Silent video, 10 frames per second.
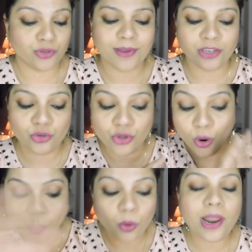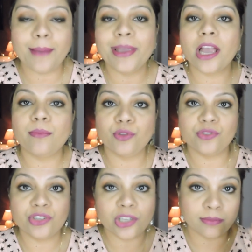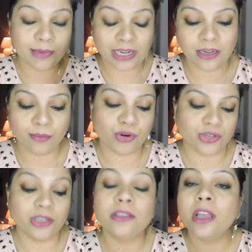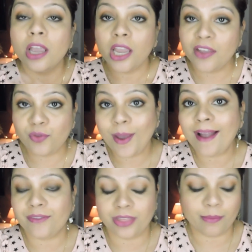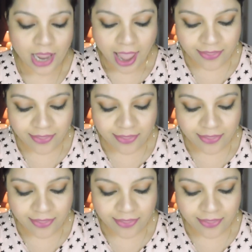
You can do your whole eye makeup using just blending brushes if you have them.